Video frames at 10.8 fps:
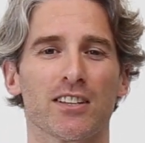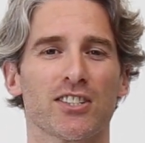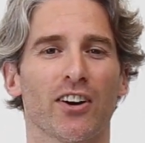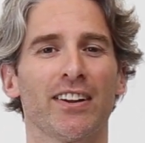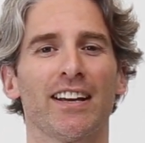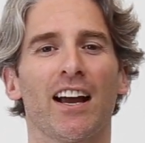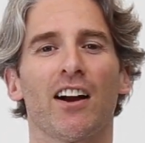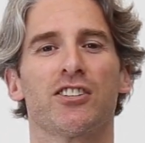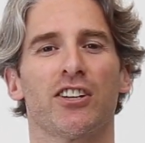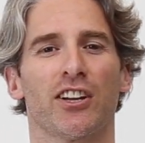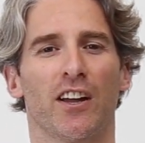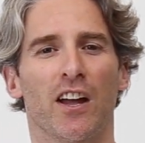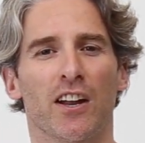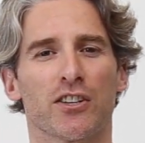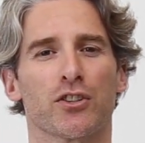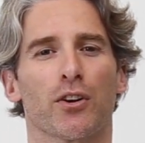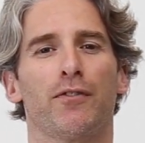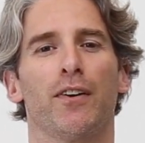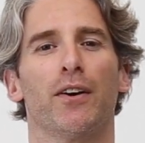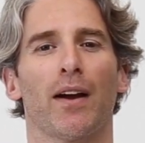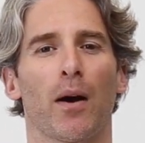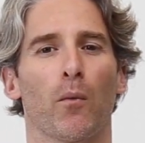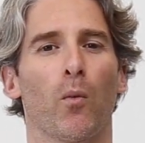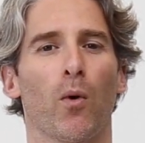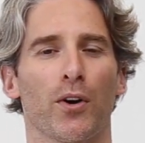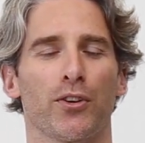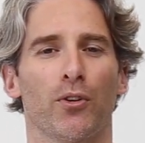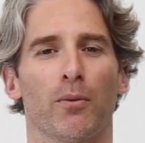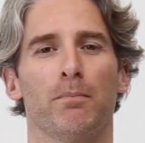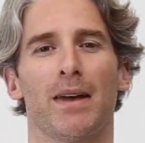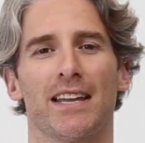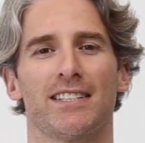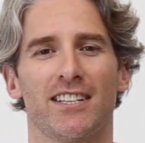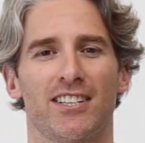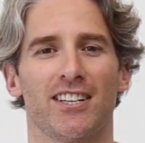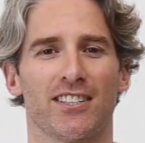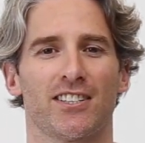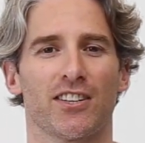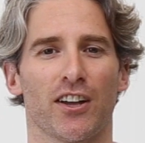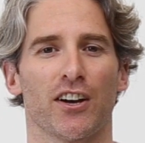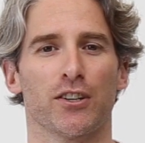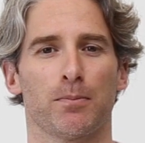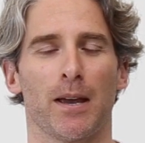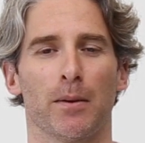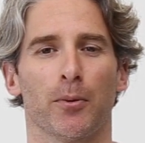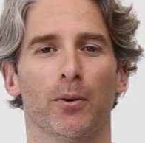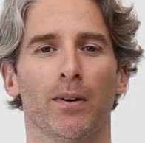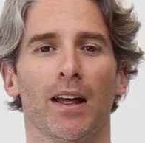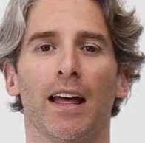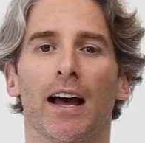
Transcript: So I'd encourage you to sort of figure out what your message is to those people.